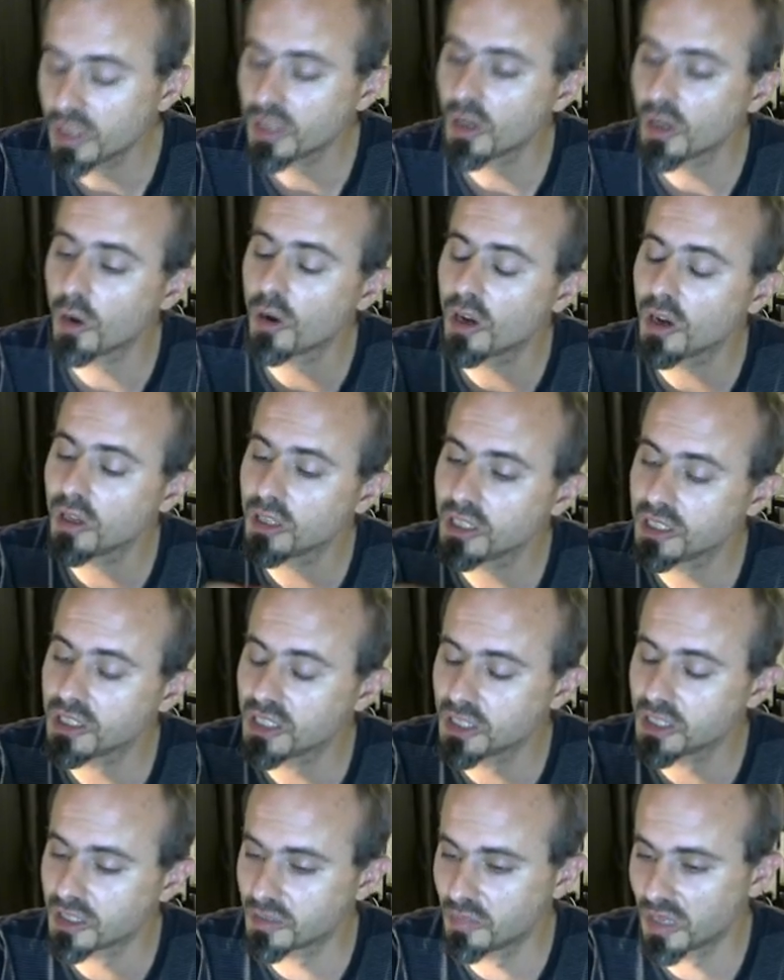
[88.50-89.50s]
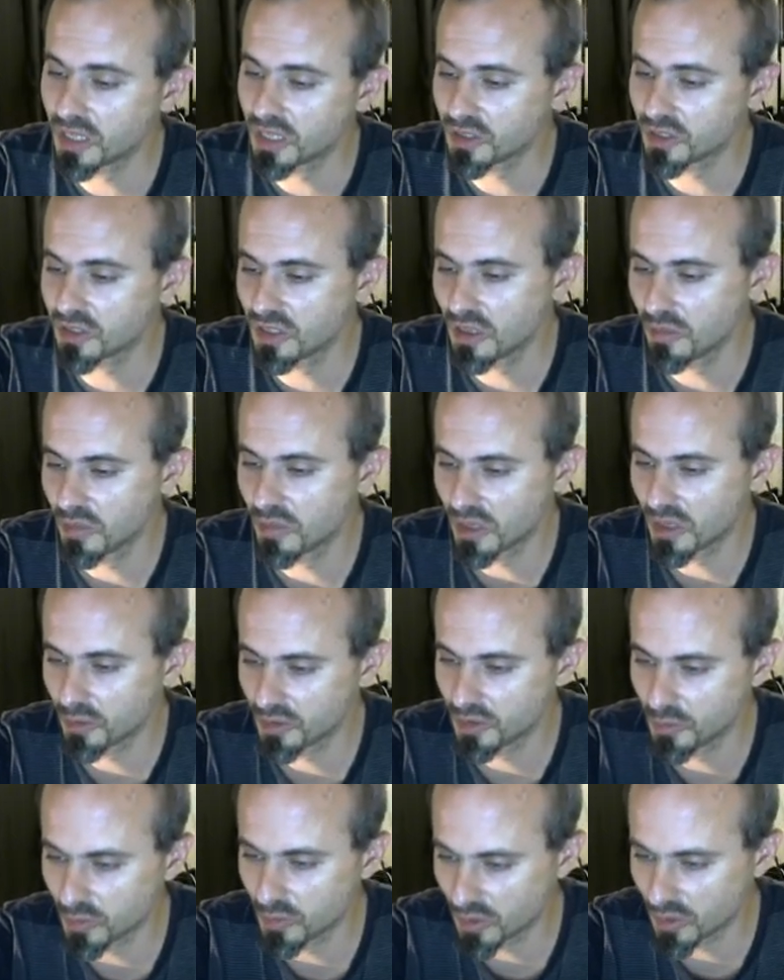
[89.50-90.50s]
We know only this much
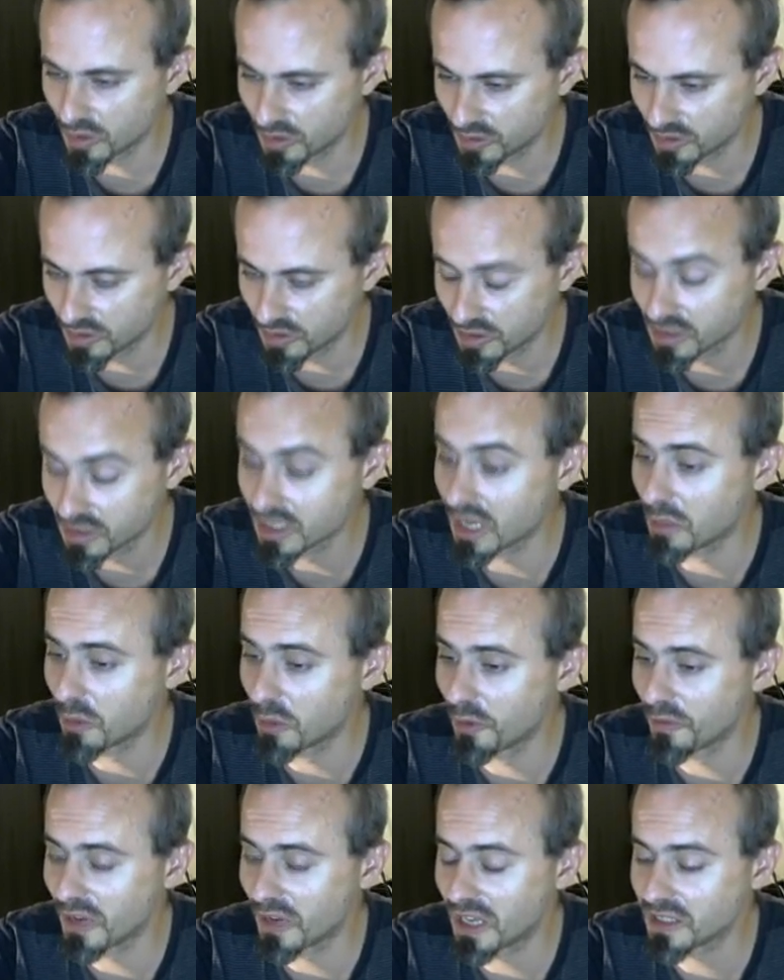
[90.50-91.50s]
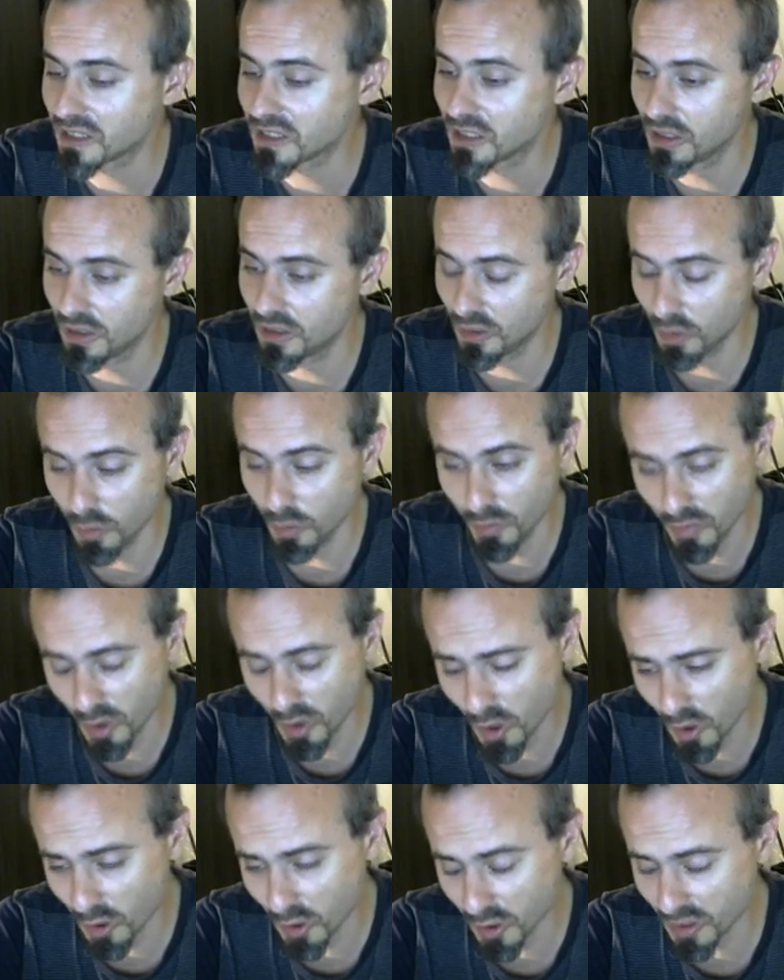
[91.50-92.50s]
about the world. Some of us know
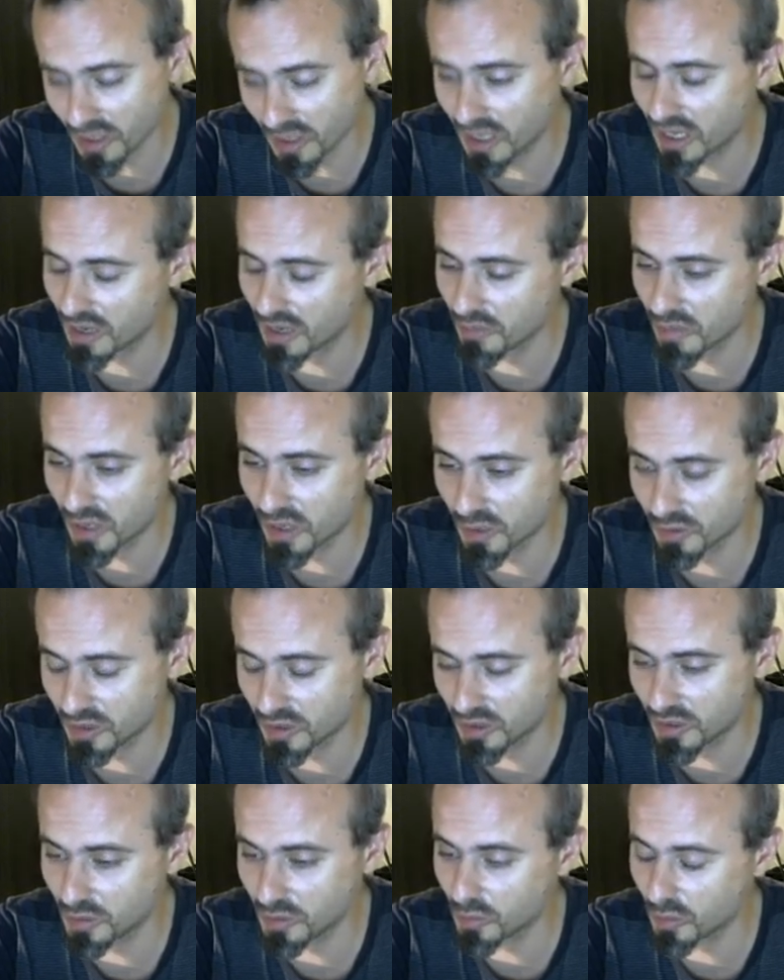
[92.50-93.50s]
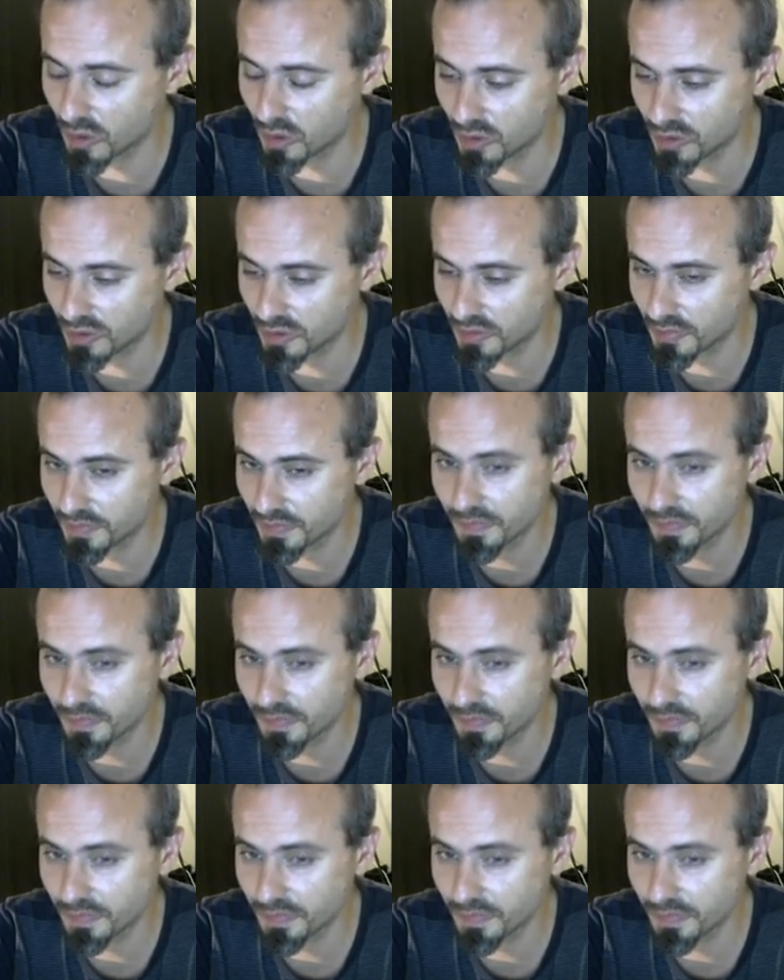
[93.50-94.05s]
more about the world.